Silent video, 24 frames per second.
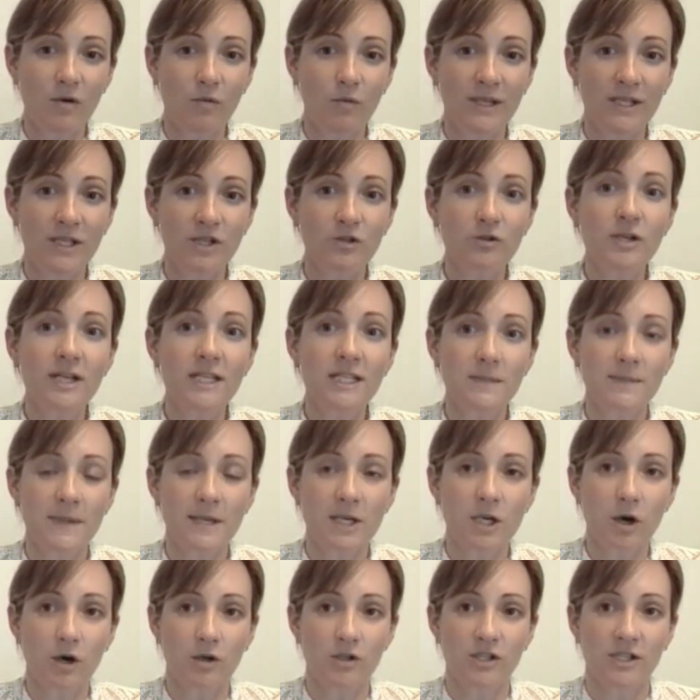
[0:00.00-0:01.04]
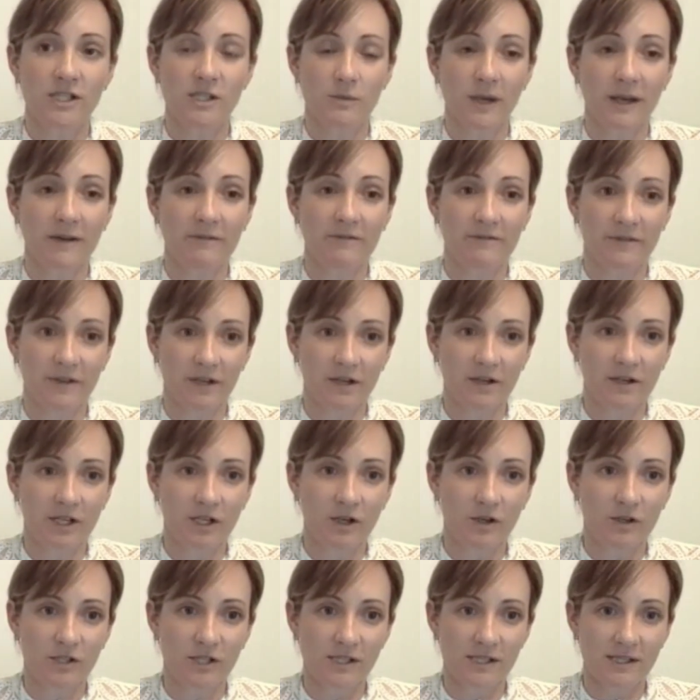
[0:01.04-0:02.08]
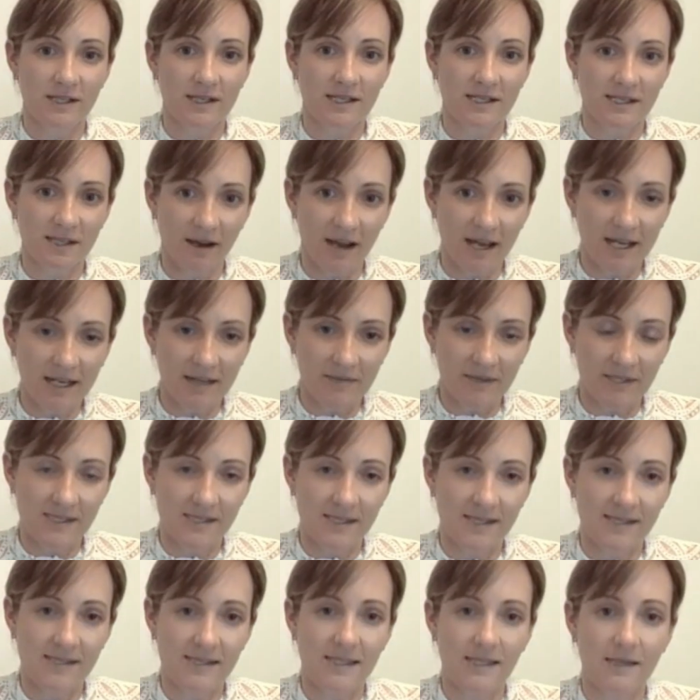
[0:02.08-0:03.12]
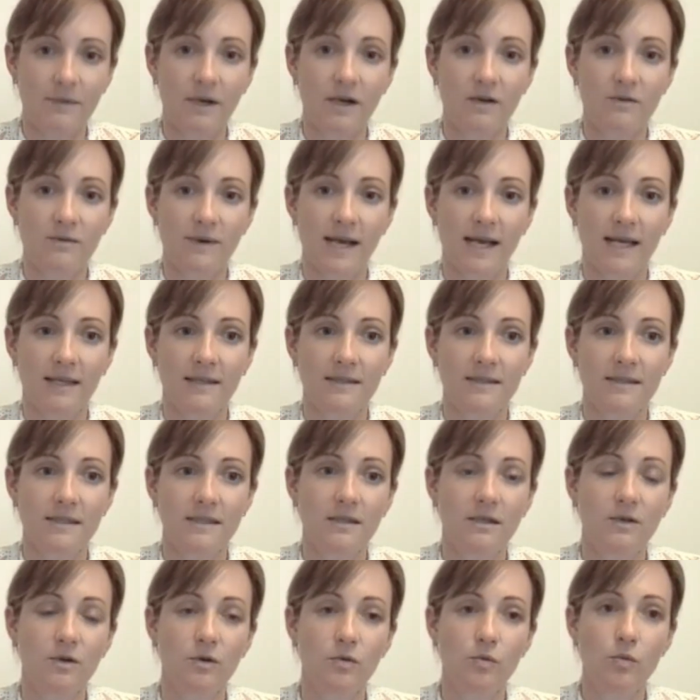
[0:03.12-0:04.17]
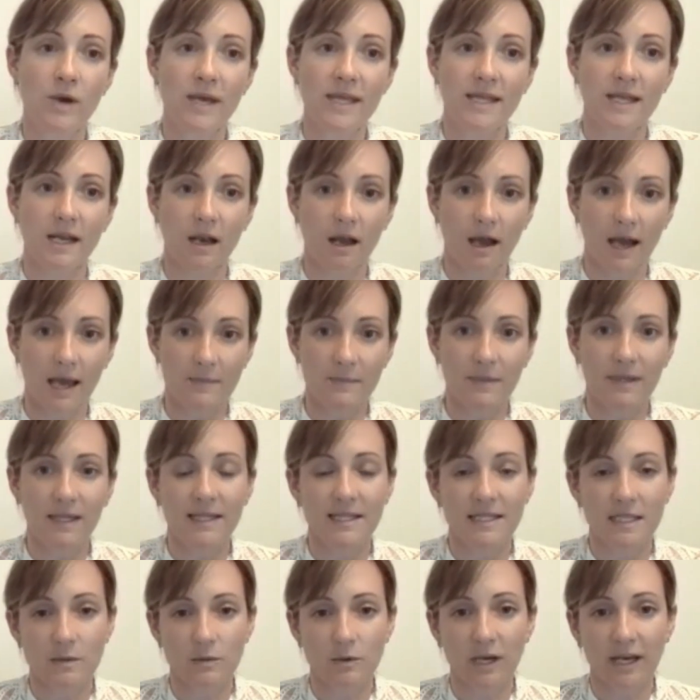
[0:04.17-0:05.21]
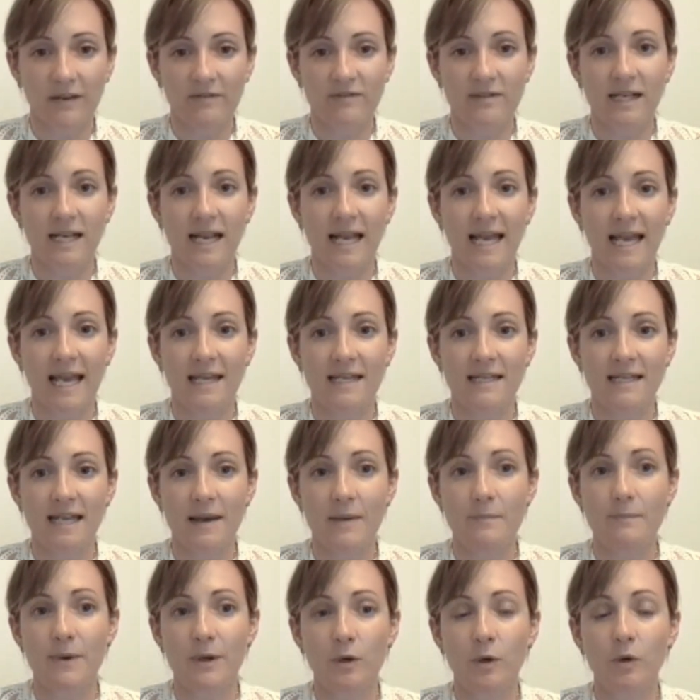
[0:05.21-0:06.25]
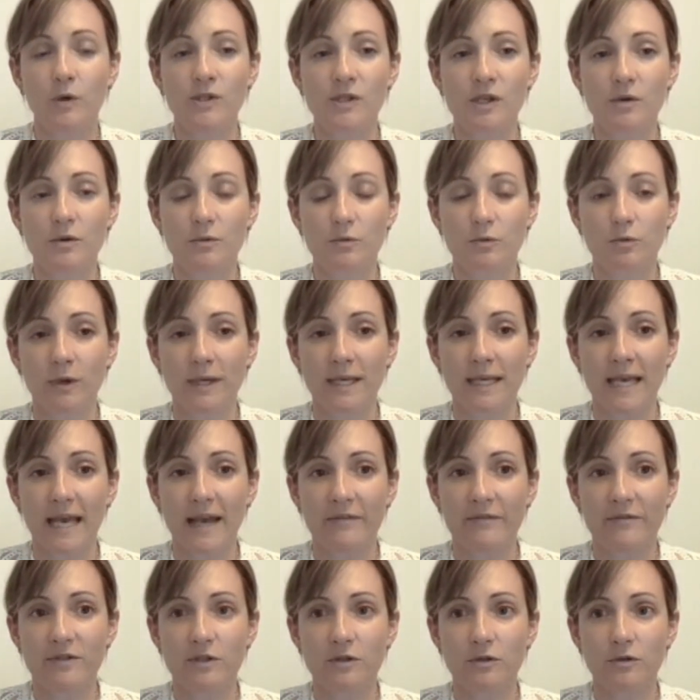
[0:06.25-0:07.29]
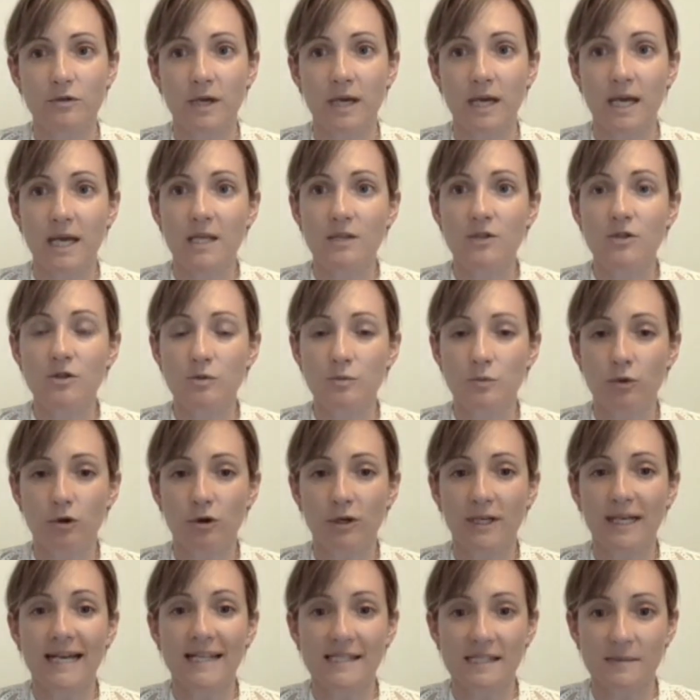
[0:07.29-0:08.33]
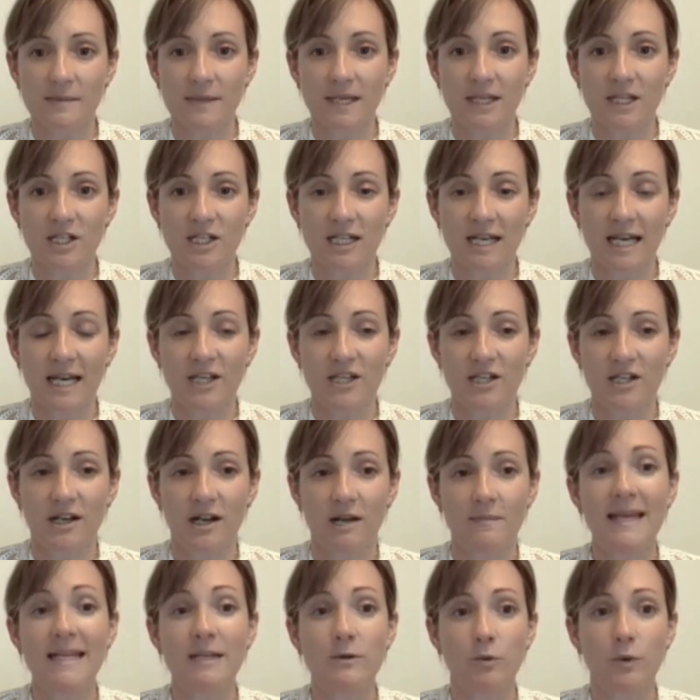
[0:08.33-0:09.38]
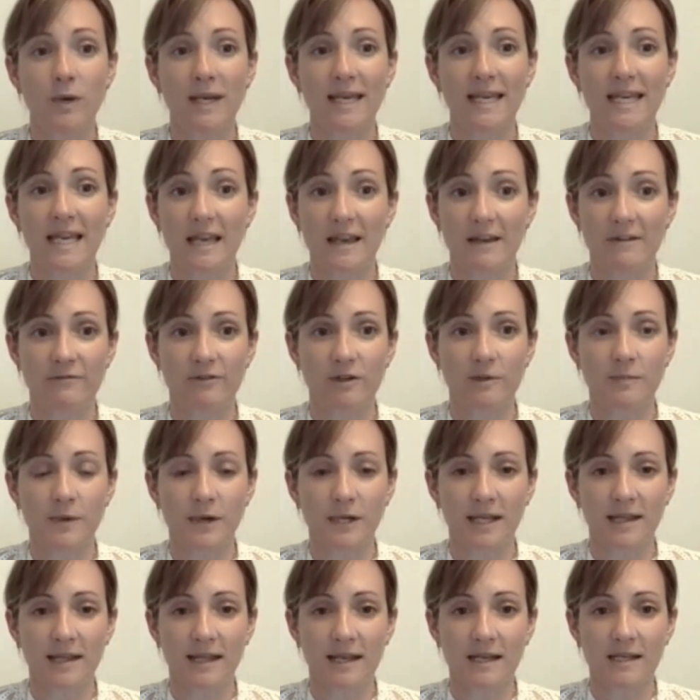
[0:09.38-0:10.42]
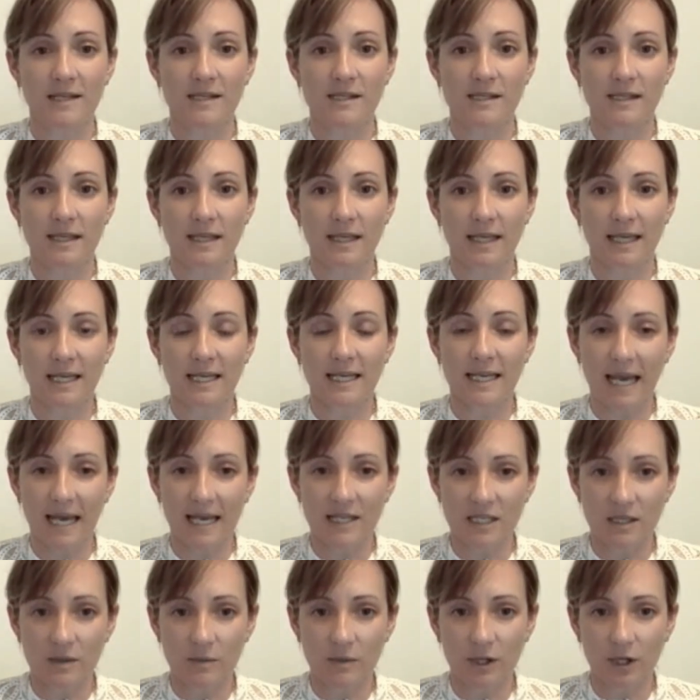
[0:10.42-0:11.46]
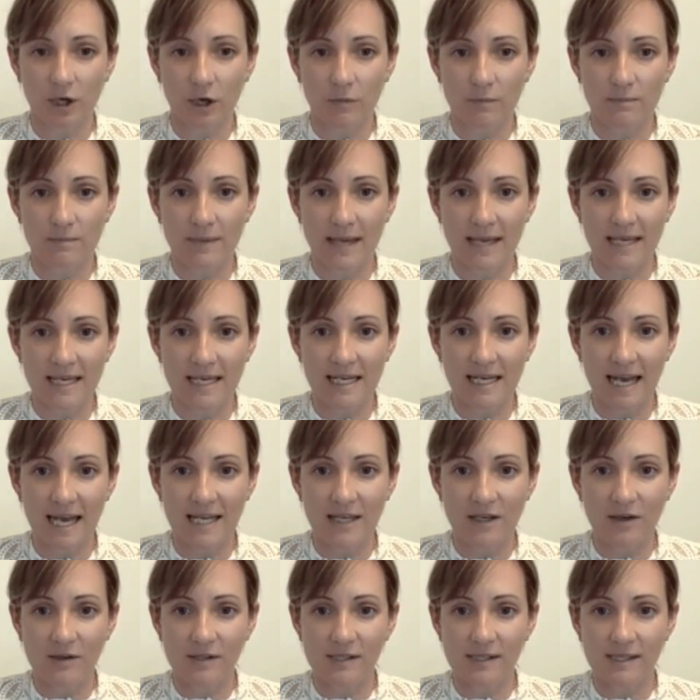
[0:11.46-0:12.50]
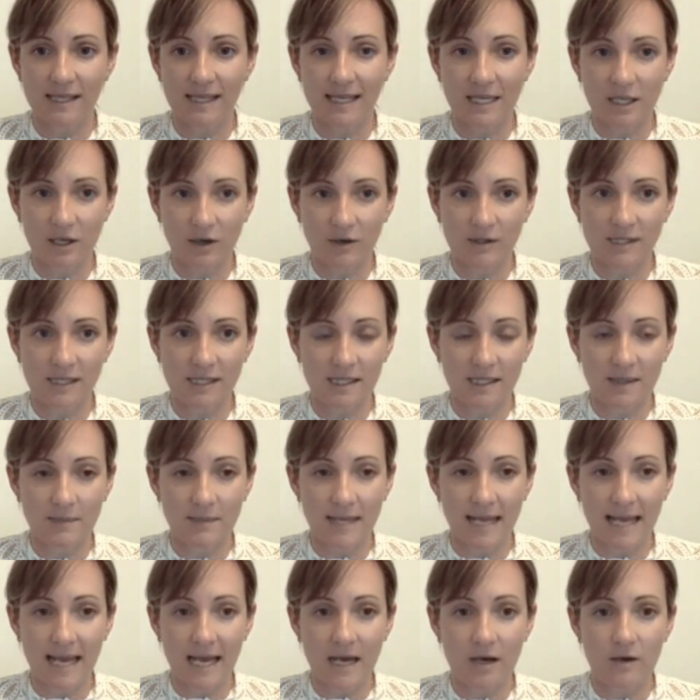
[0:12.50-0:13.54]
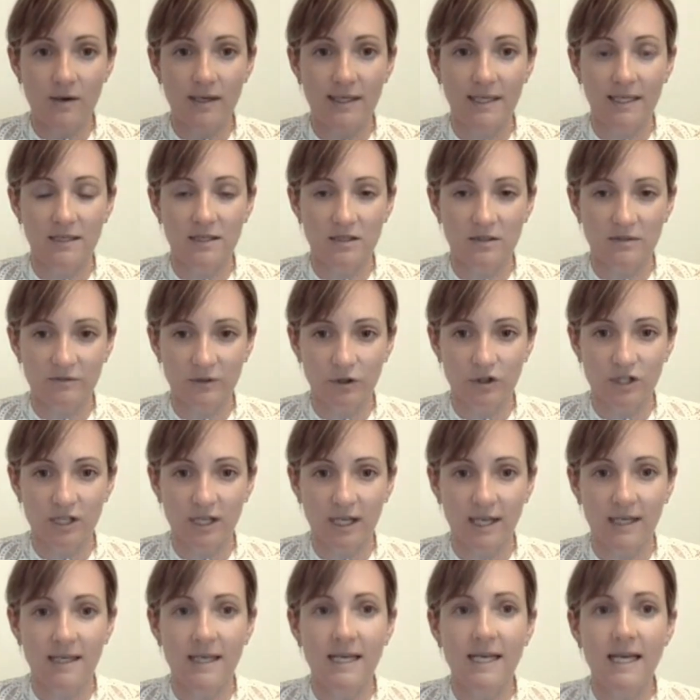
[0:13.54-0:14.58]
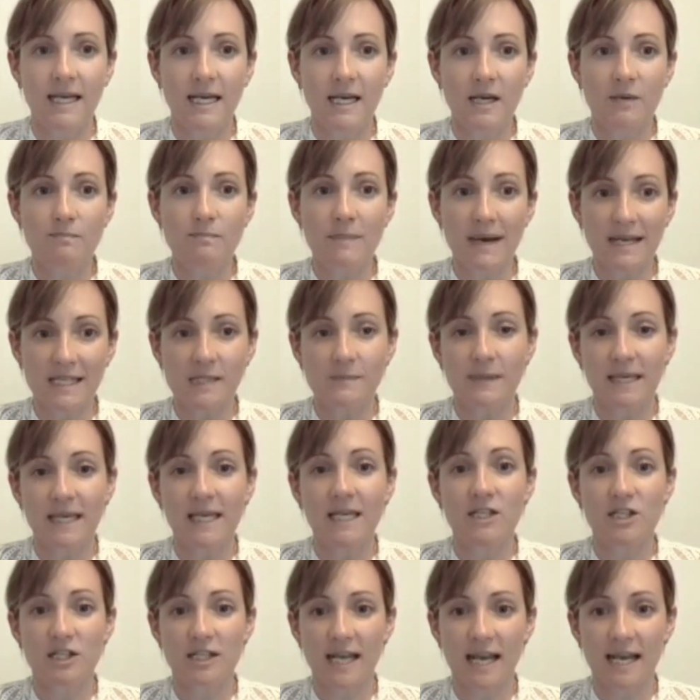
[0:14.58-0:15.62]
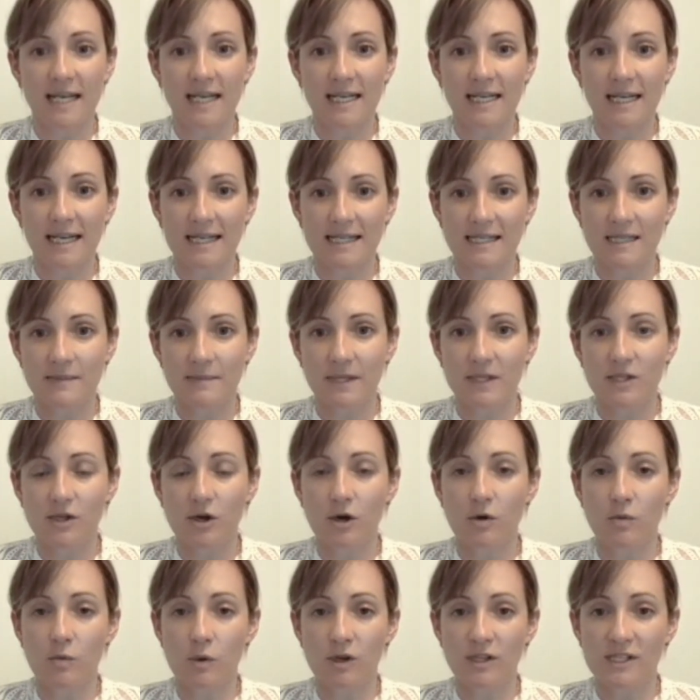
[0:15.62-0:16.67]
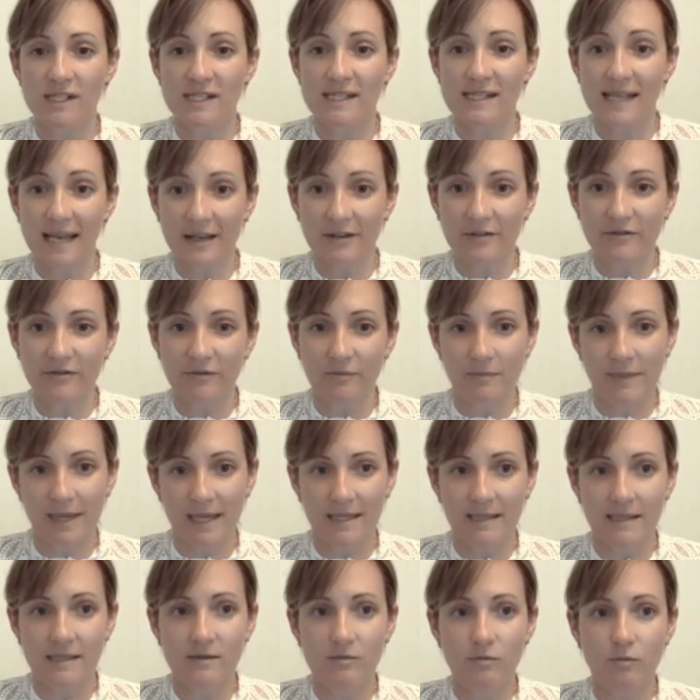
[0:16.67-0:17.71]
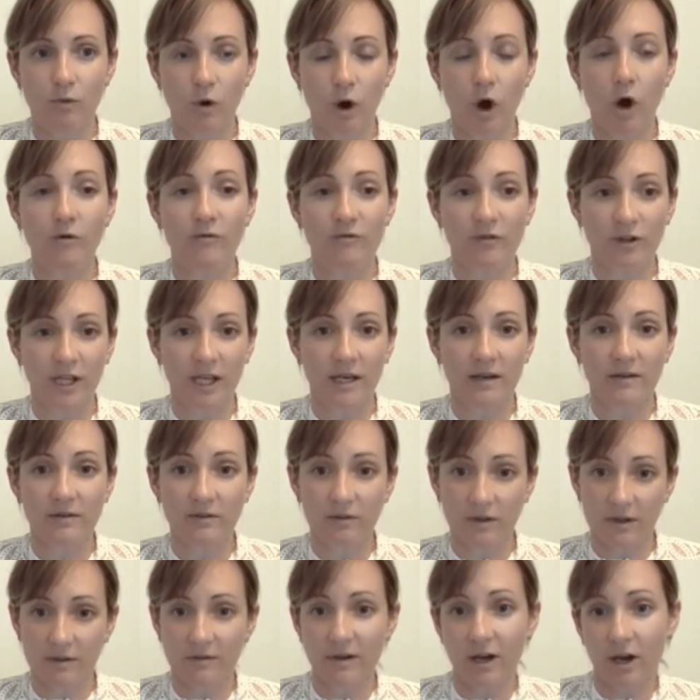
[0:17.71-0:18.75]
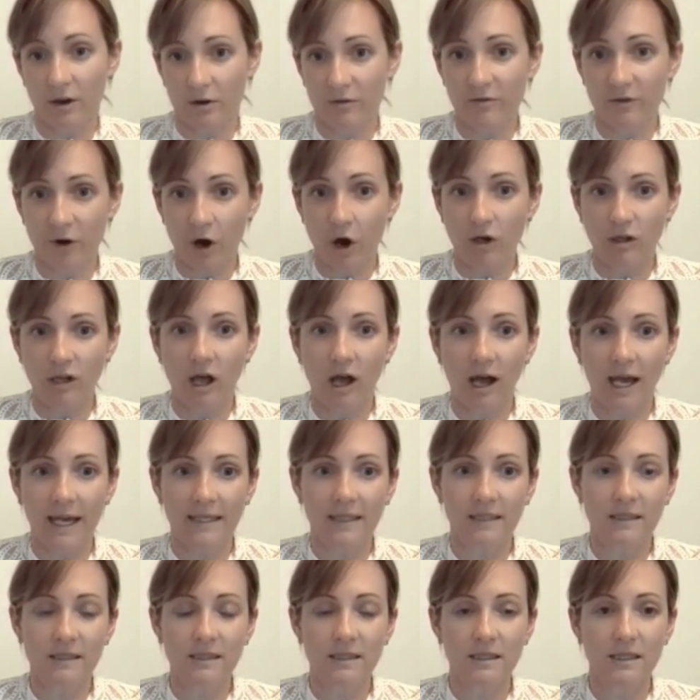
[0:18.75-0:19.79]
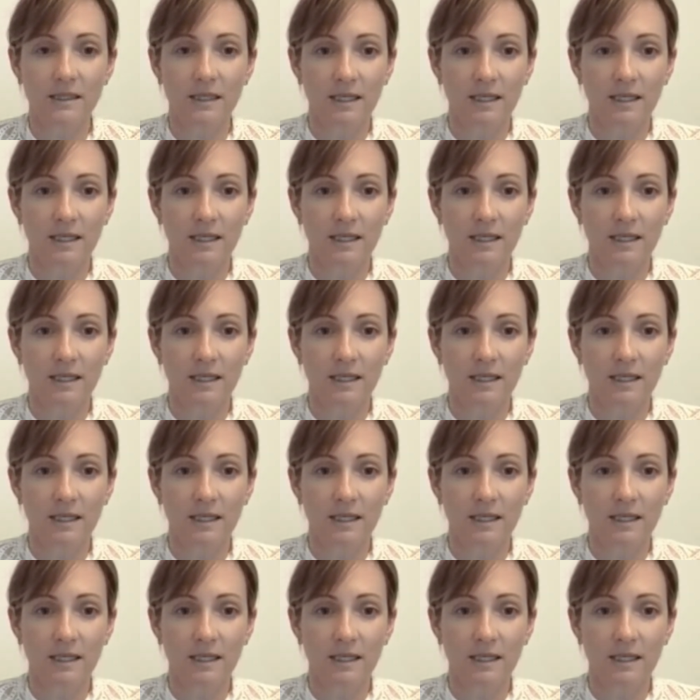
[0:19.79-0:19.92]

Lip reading: we do need to be conscious, and we are very conscious in the design of the system around where the liability will have to land, but also we have to do more on customer education. I mean, everybody that is engaging with the open banking ecosystem now and into the future must be educating customers on what safe means for online.